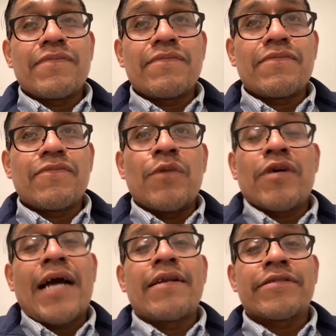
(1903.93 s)
We were
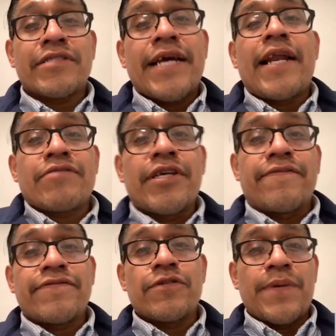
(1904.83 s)
kind of scared
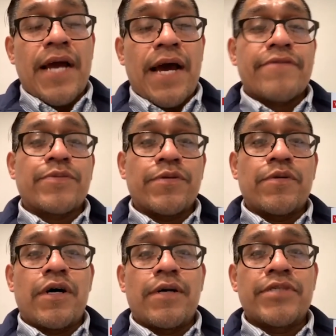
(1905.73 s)
ourselves, to be honest with
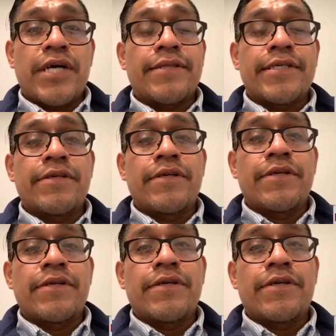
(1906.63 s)
you,
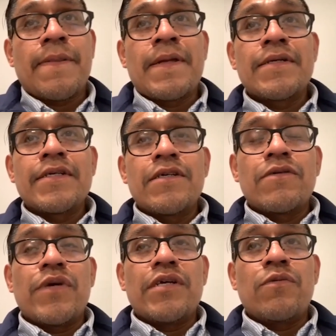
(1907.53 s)
Jonathan. We
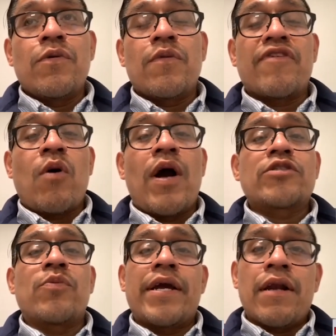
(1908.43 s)
were required to wear
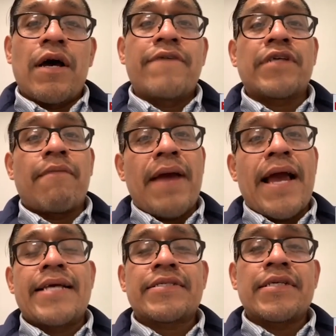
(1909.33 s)
gloves, our
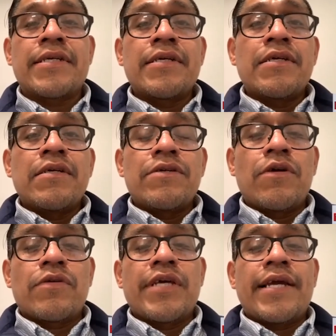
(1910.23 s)
masks.
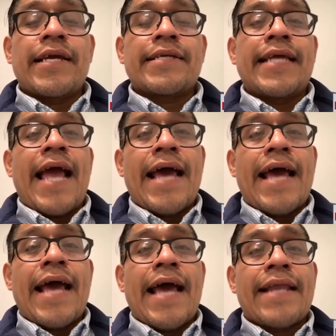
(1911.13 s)
They
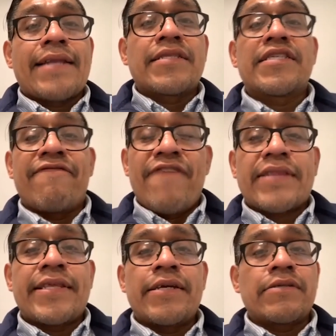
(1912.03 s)
had
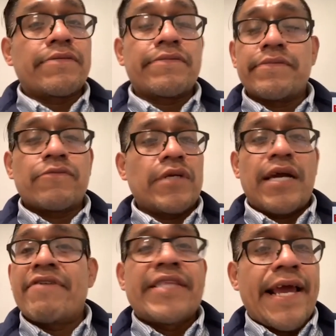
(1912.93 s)
disinfecting every
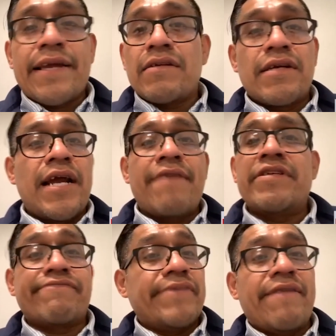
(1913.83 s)
day, every
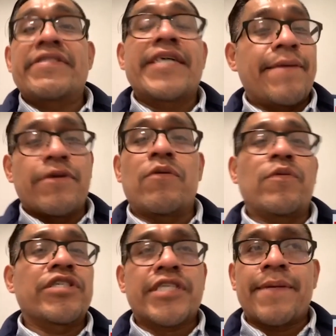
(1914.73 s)
time. We
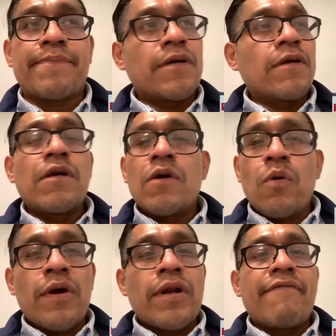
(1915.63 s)
just kept
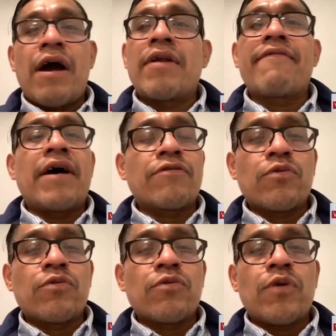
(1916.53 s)
going around
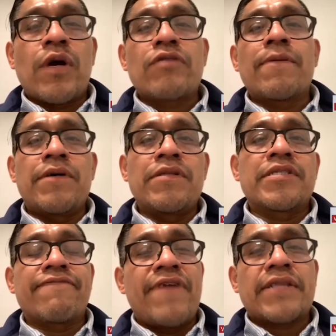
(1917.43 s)
throughout the building,
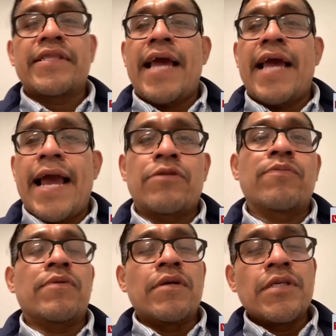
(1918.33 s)
disinfecting the handles
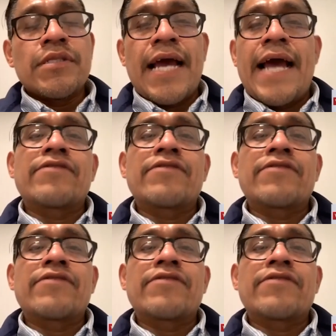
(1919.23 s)
of the